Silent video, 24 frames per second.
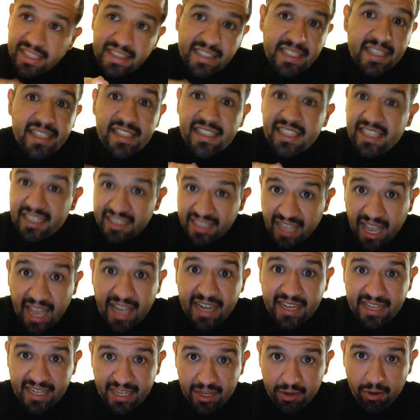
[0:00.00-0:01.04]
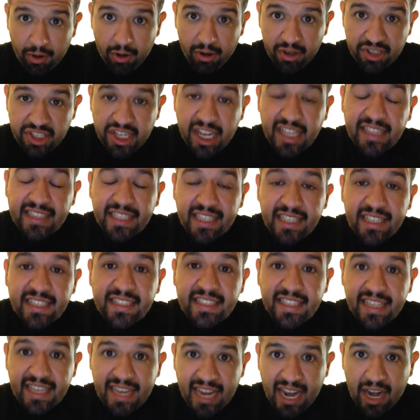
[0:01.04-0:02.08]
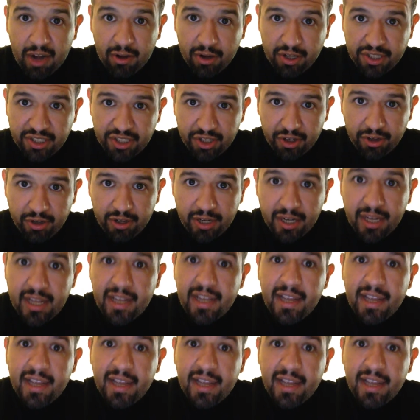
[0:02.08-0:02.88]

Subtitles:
Cena is not a hero. John Cena is a character.